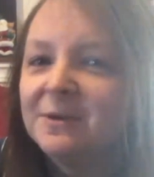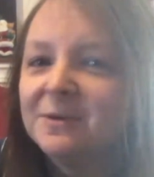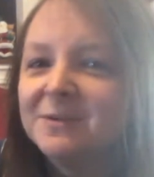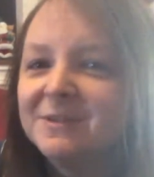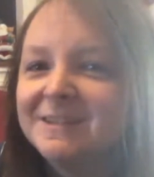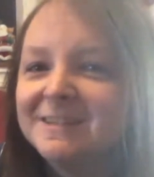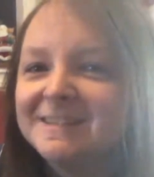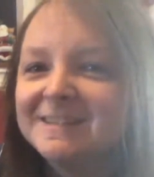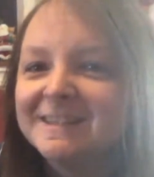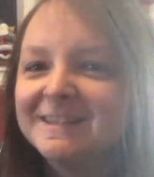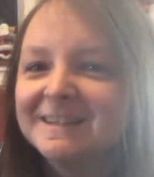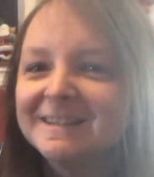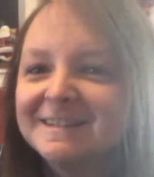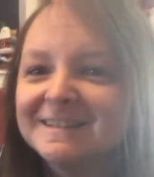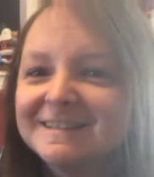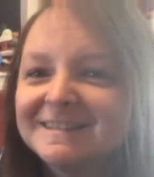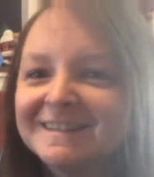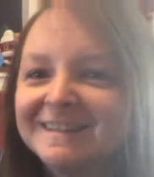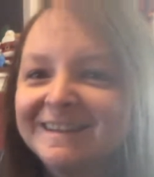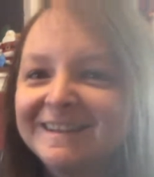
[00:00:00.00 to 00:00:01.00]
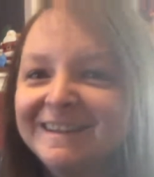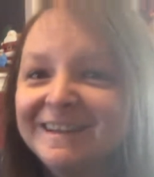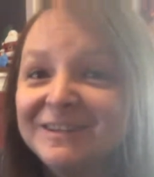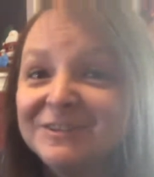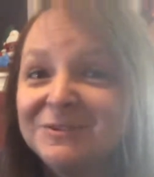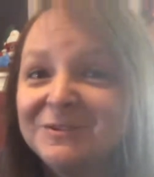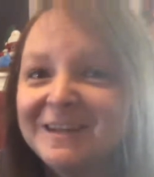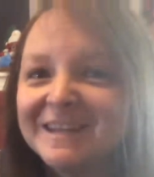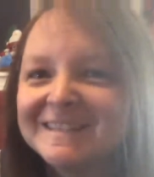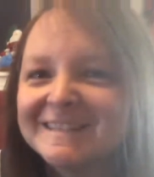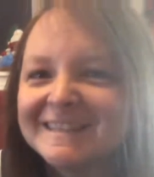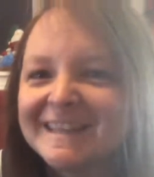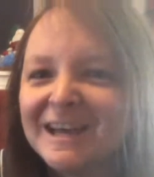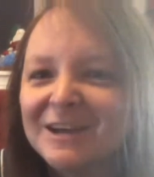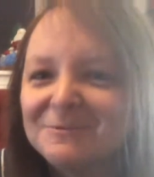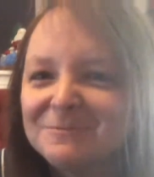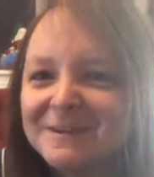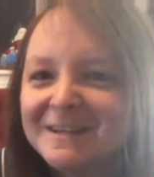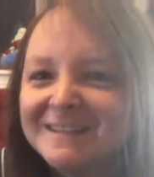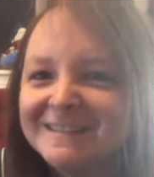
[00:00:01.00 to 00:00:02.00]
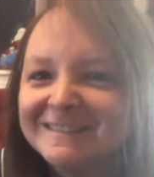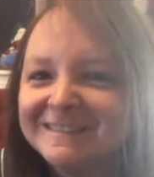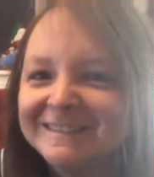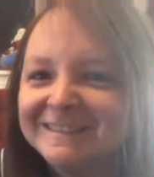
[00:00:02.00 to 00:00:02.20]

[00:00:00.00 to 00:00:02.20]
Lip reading: this is? Can you guess that one?